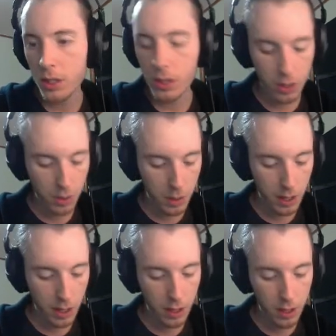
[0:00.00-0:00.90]

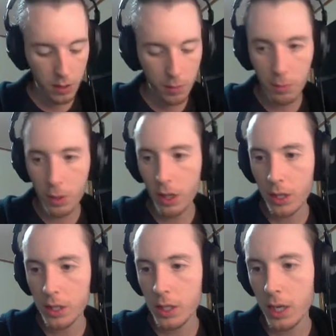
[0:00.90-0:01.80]
squared
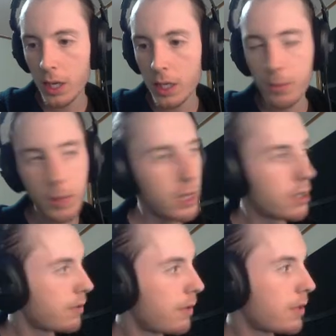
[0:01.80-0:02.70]
plus x minus
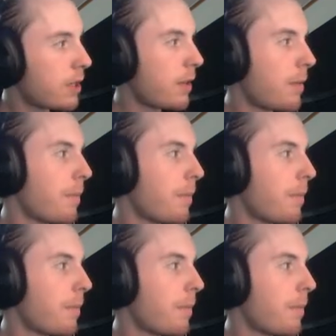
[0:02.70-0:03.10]
15.